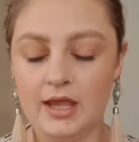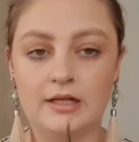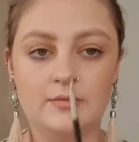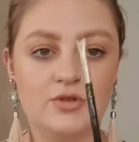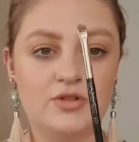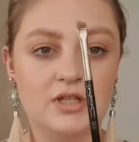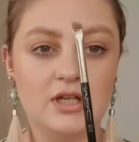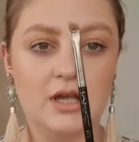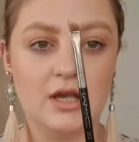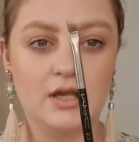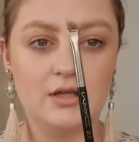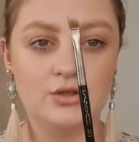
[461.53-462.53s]
and I'm using
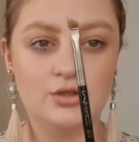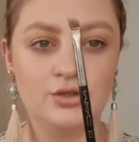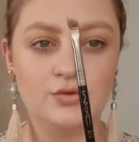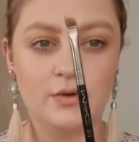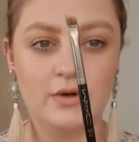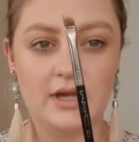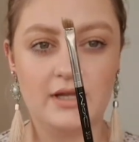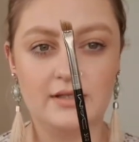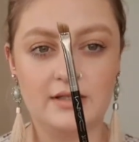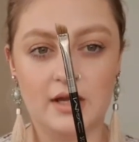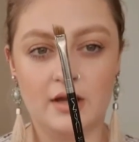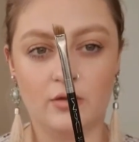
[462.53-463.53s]
a
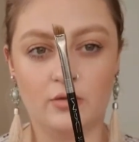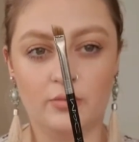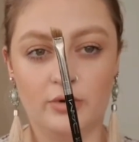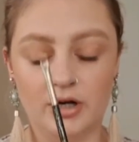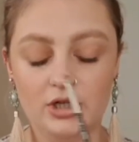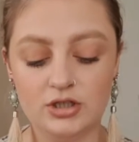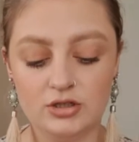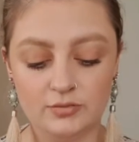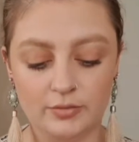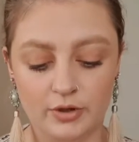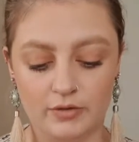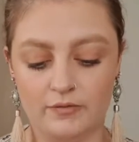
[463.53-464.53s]
208 angle brush,
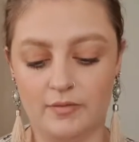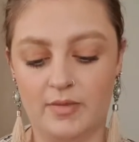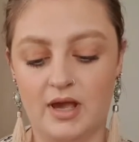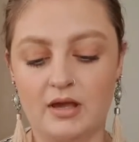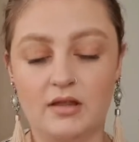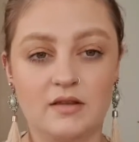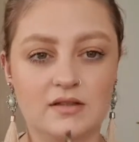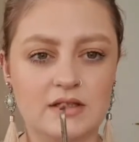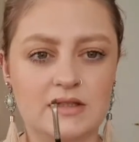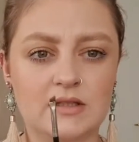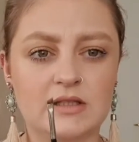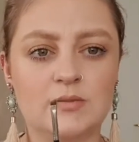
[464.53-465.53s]
both from MAC. This
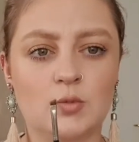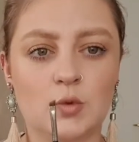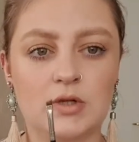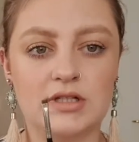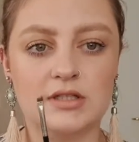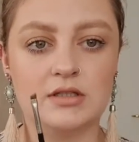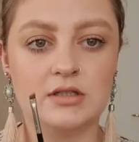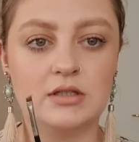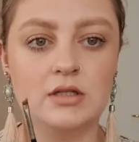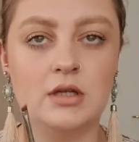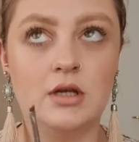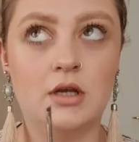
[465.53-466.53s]
is the smallest
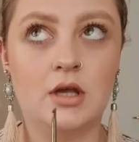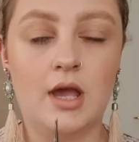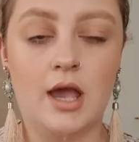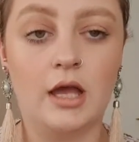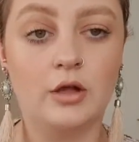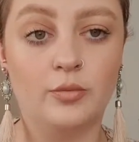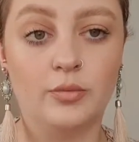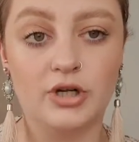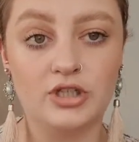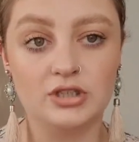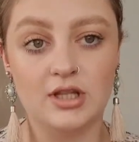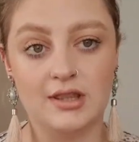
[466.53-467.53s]
angle
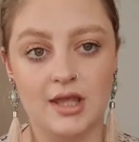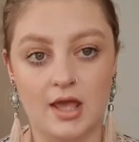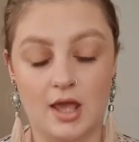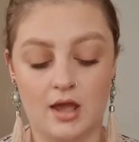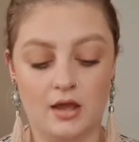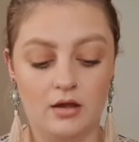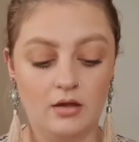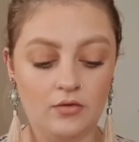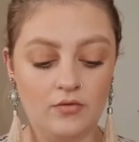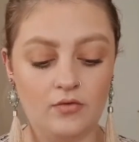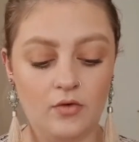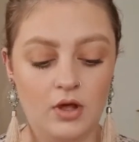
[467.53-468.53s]
brush that they
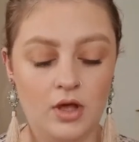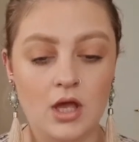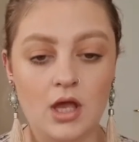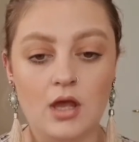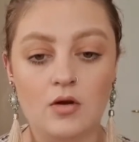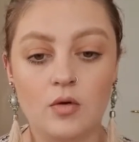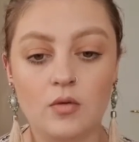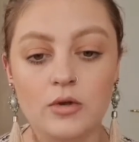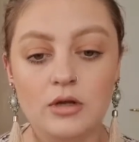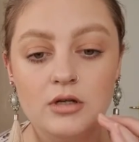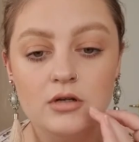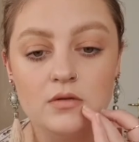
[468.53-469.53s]
have. And all
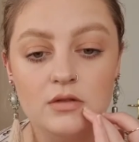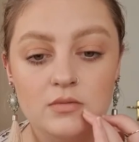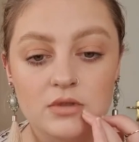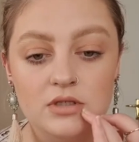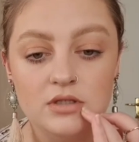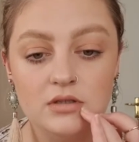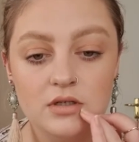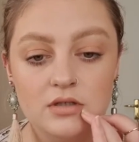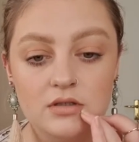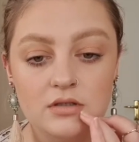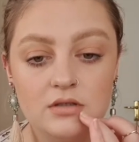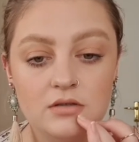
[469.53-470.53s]
we're going to do is we're just
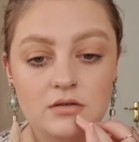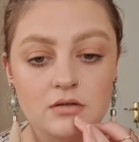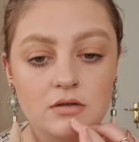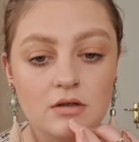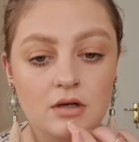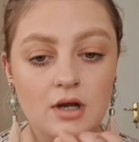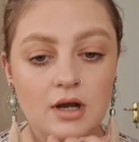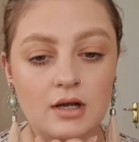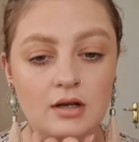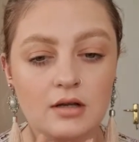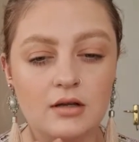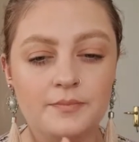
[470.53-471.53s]
going to
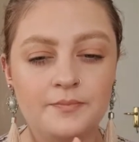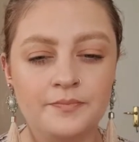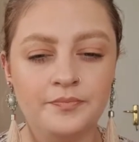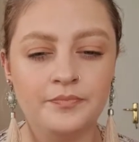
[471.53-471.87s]
kind of,